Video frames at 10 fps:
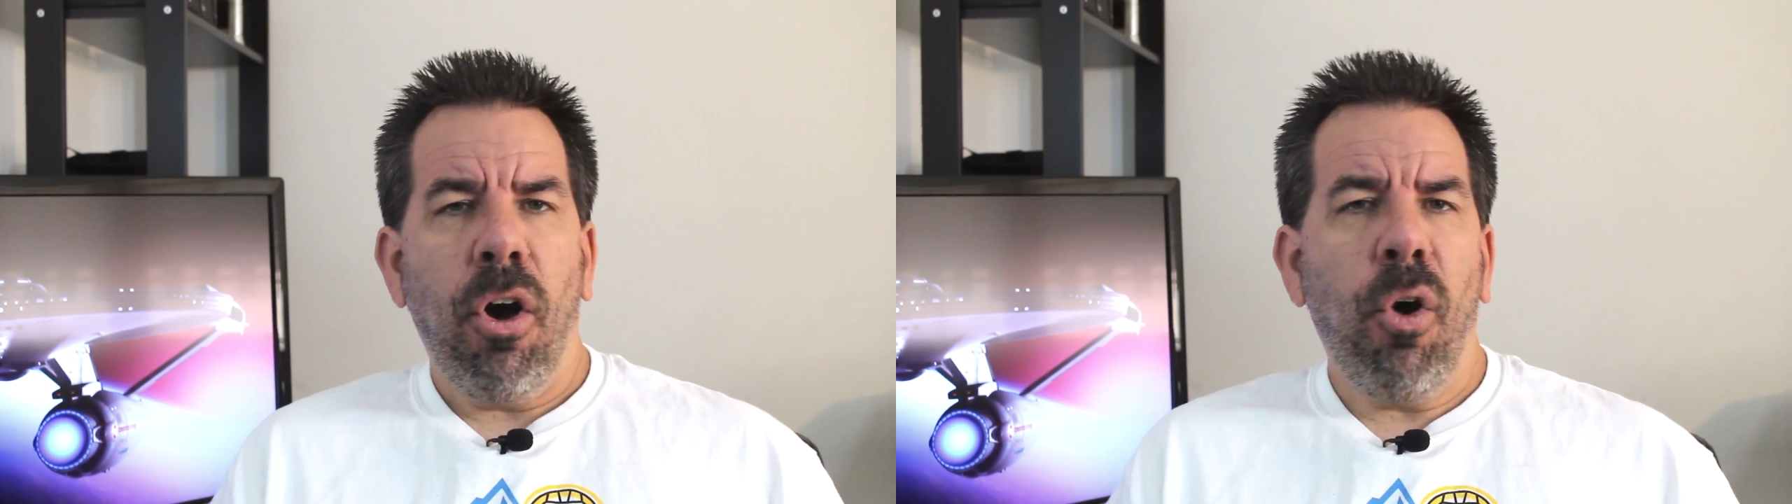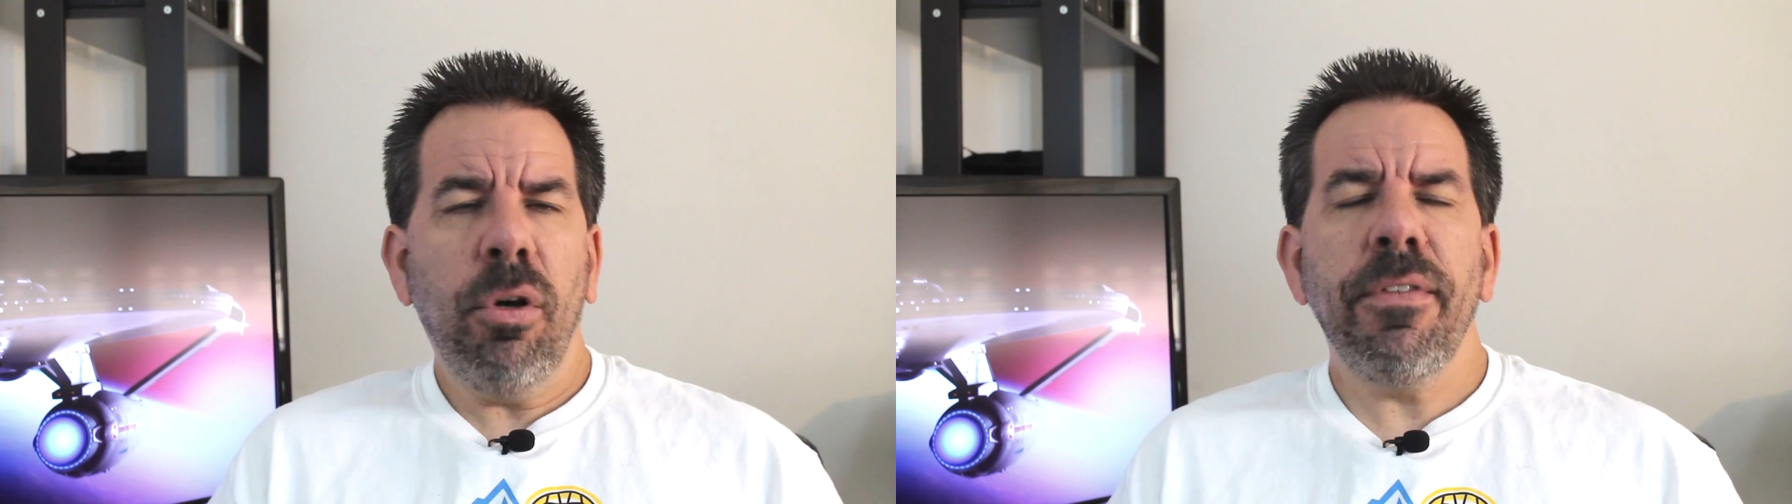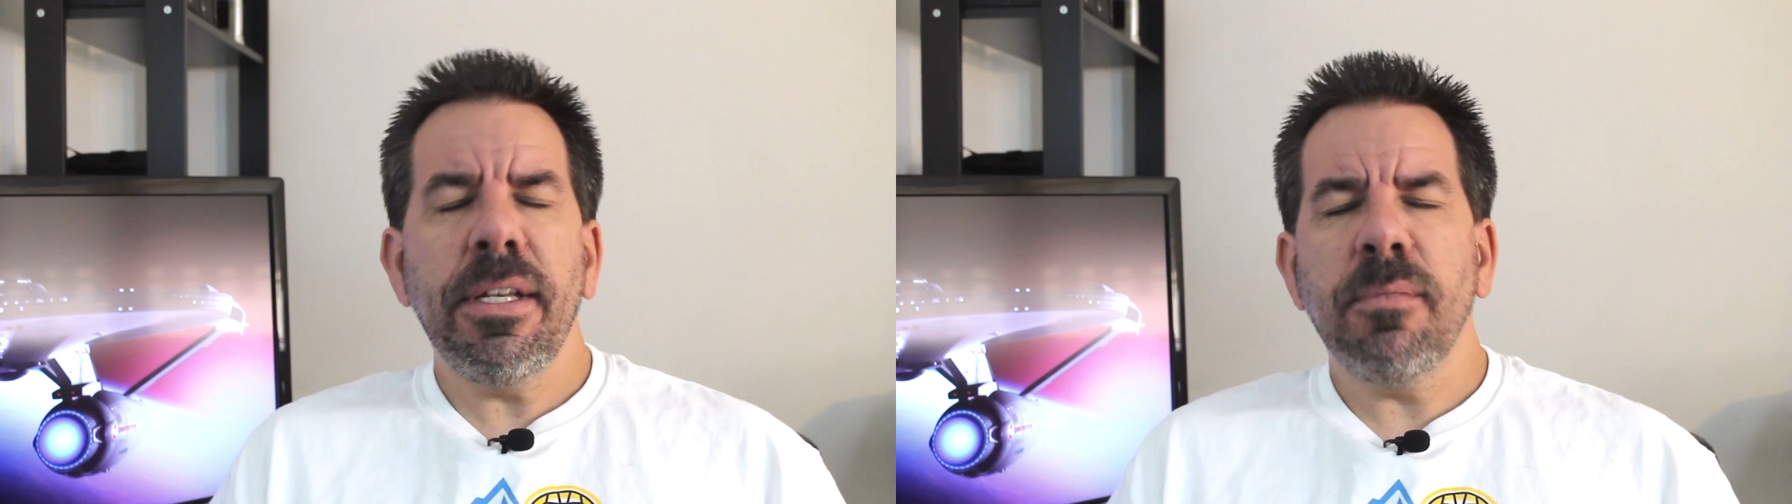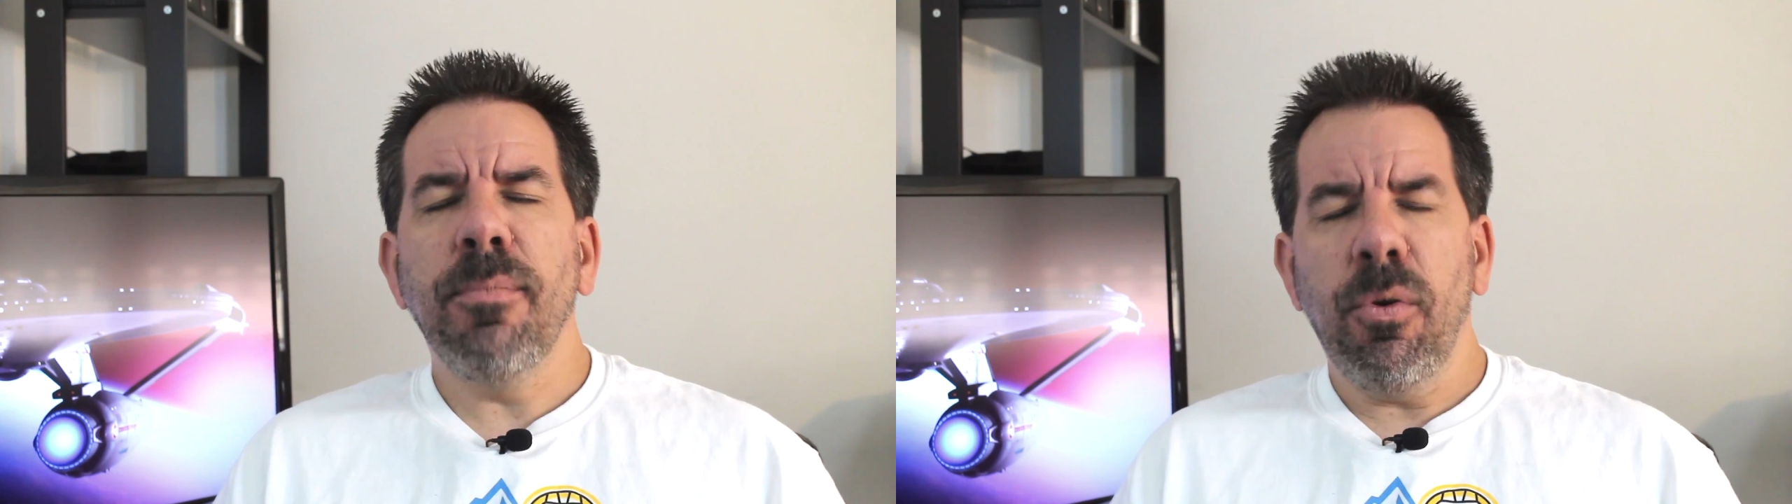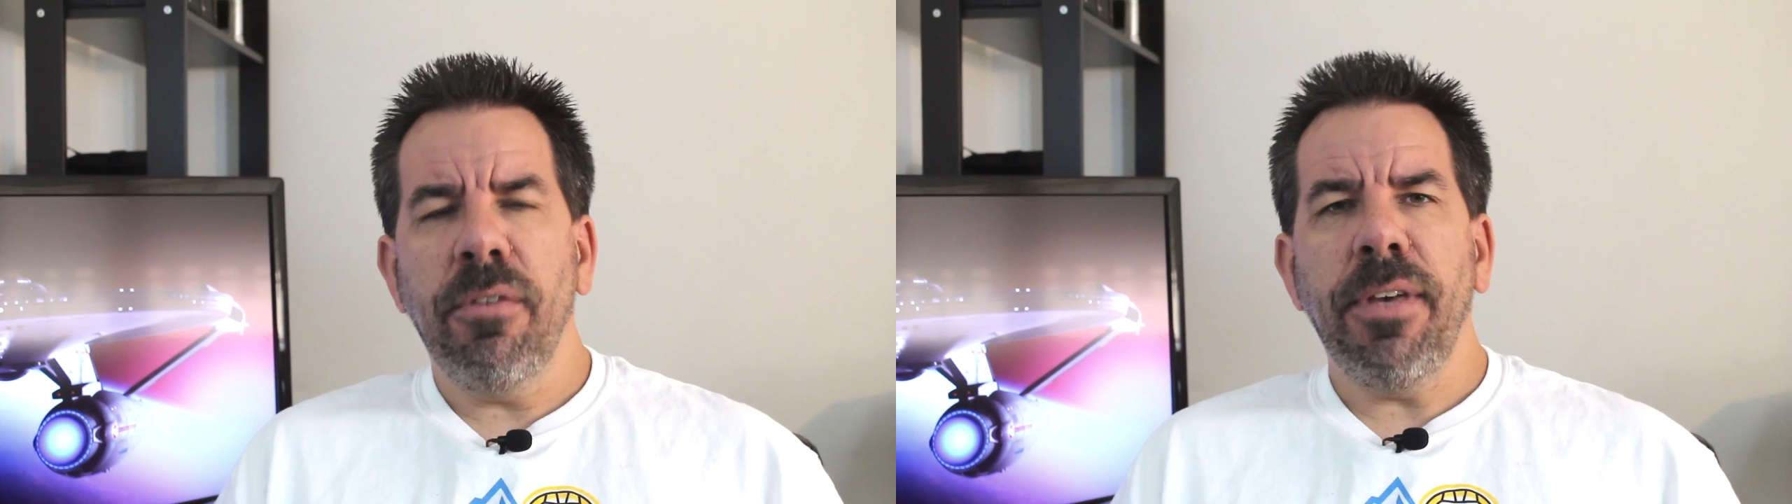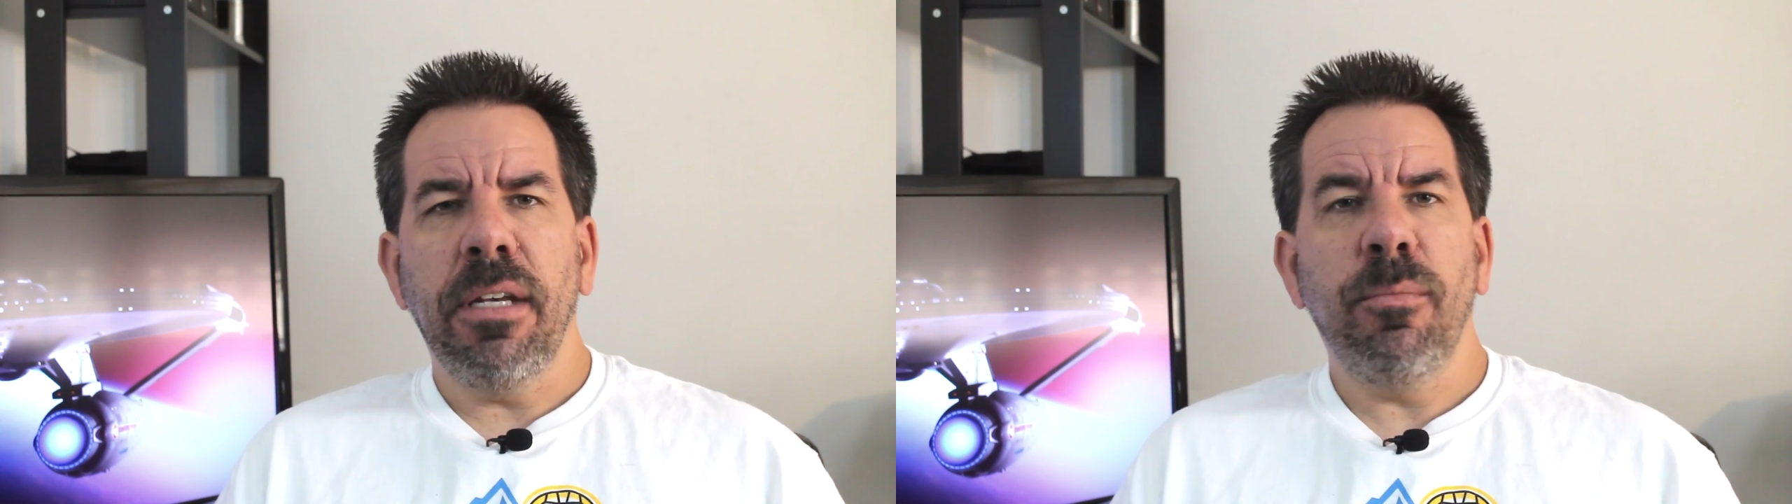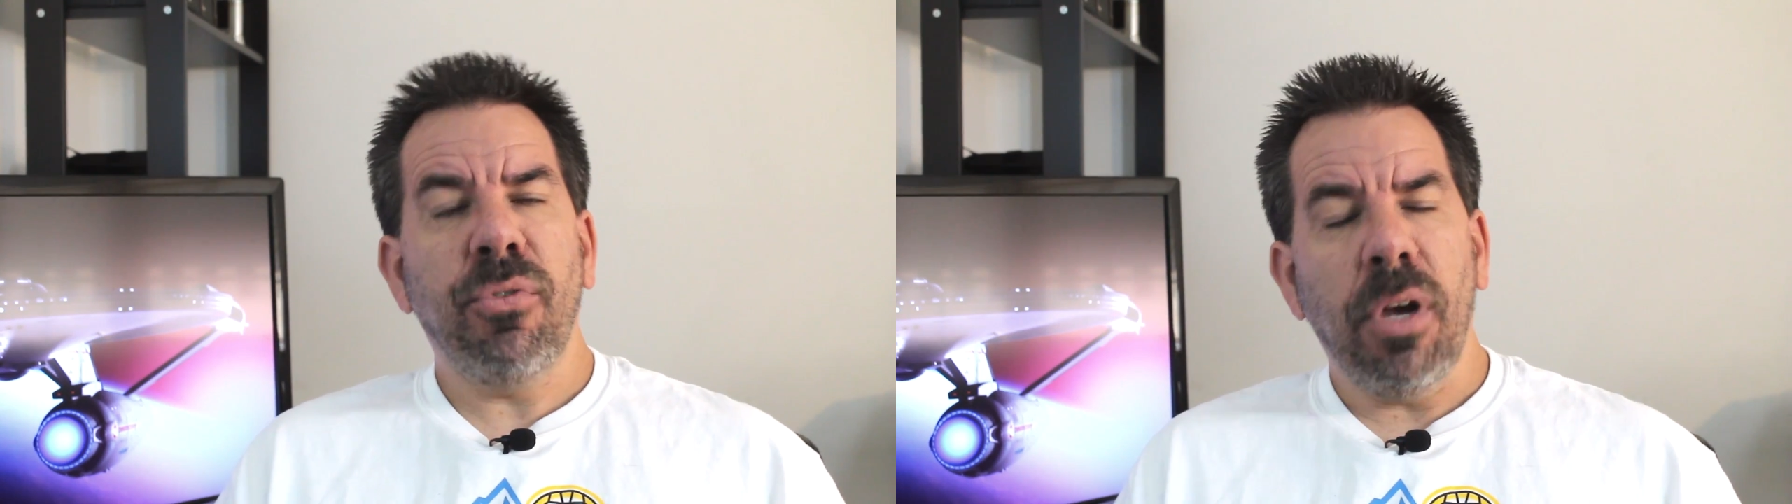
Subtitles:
All of that's motivated